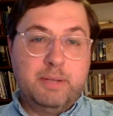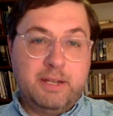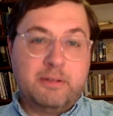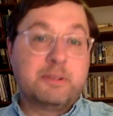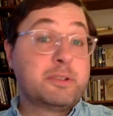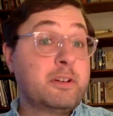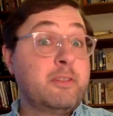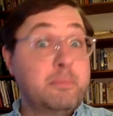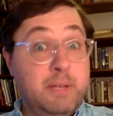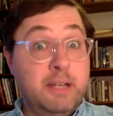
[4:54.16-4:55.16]
Piano is sort
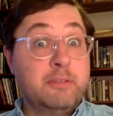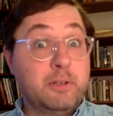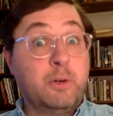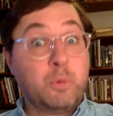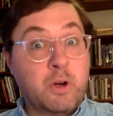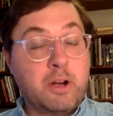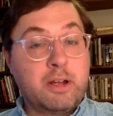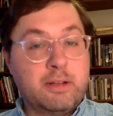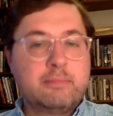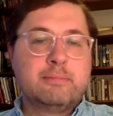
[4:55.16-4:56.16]
of a maid of all
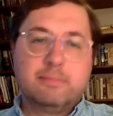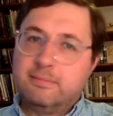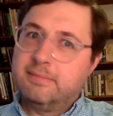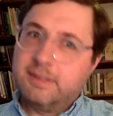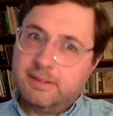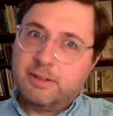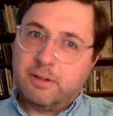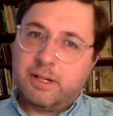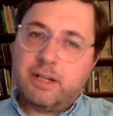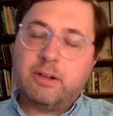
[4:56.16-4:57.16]
work,
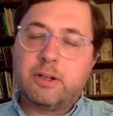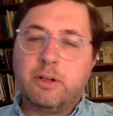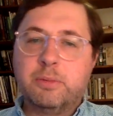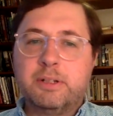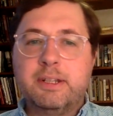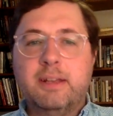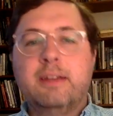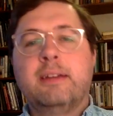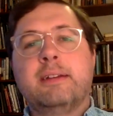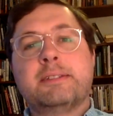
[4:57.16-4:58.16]
according to Aaron Copland.
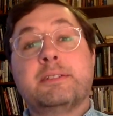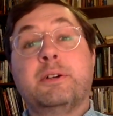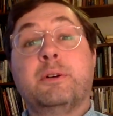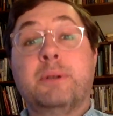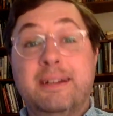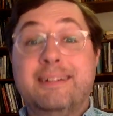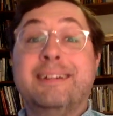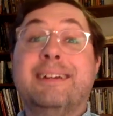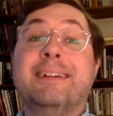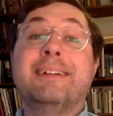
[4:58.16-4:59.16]
So
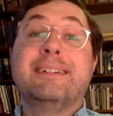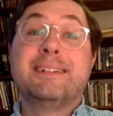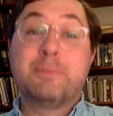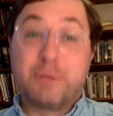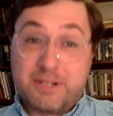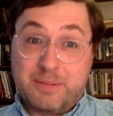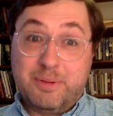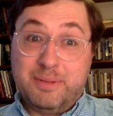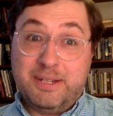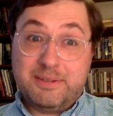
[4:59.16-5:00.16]
brush up
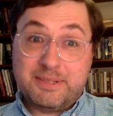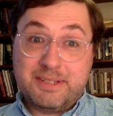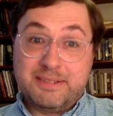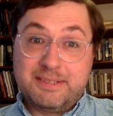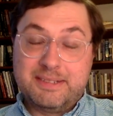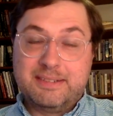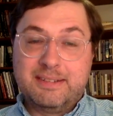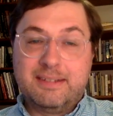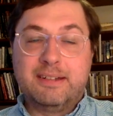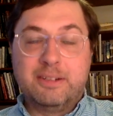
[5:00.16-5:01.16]
your piano skills.
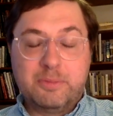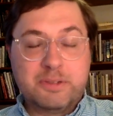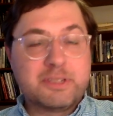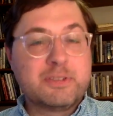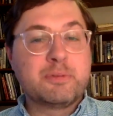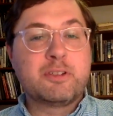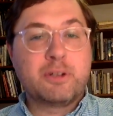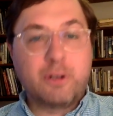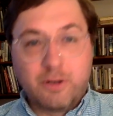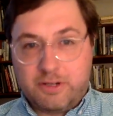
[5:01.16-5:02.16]
I know most of us were
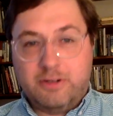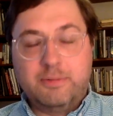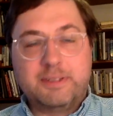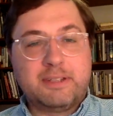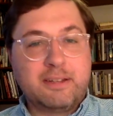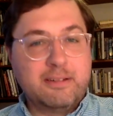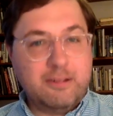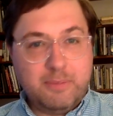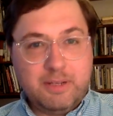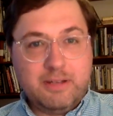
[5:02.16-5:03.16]
tortured with
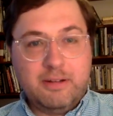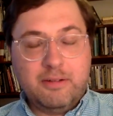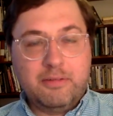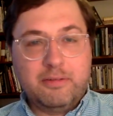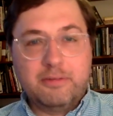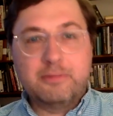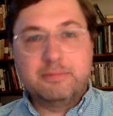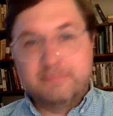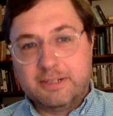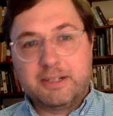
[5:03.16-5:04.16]
secondary piano through our